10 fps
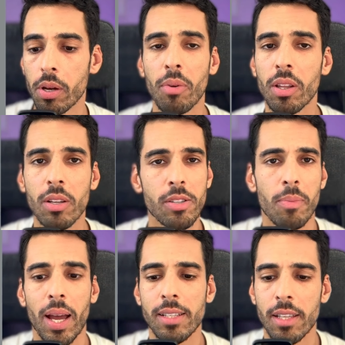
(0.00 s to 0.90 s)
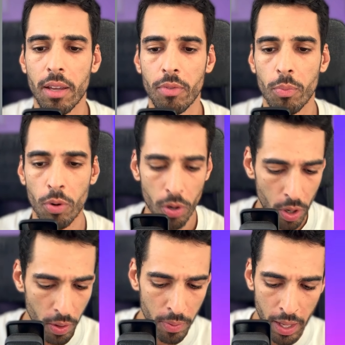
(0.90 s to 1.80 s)
And we can customize it even
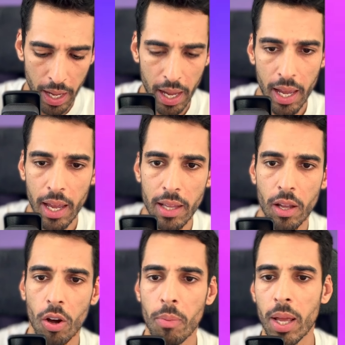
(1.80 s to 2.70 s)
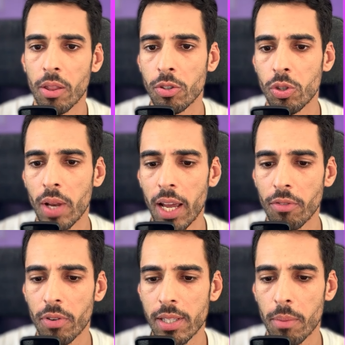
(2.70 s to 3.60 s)
more and automate the due
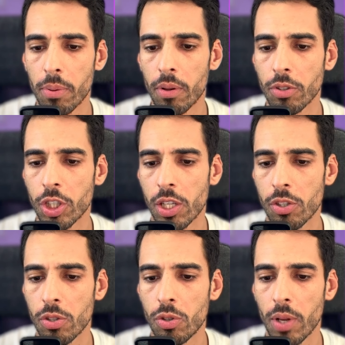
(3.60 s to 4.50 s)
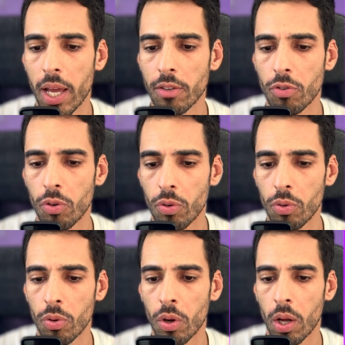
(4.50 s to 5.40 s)
date, for example, change the due date
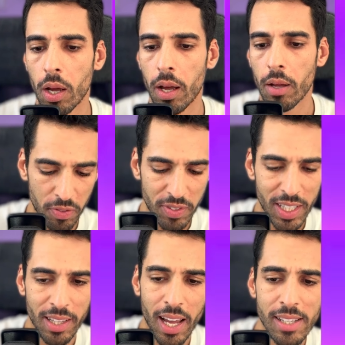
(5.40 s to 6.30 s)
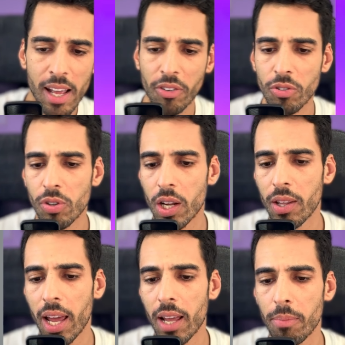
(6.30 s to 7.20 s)
to 15 days after
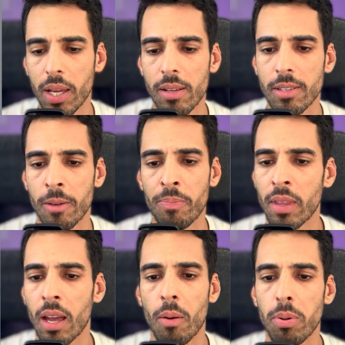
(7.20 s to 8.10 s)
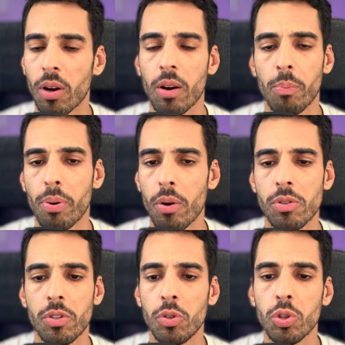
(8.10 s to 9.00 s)
trigger date, because the blog
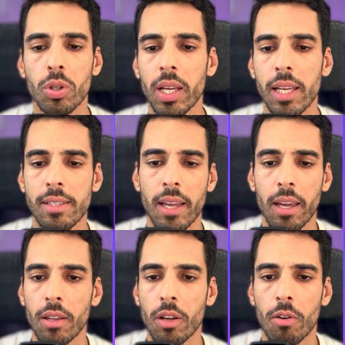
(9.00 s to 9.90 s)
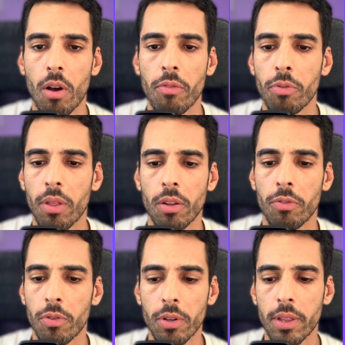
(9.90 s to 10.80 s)
post usually is taken care of
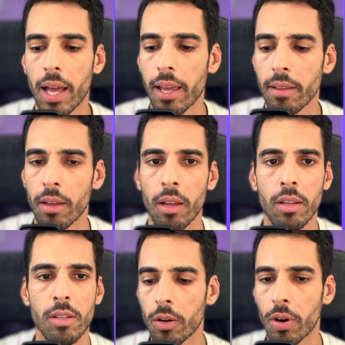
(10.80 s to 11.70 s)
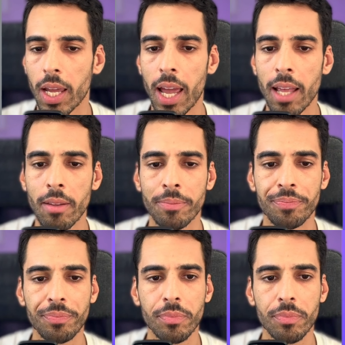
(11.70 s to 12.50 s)
within a fortnight. I'll click create,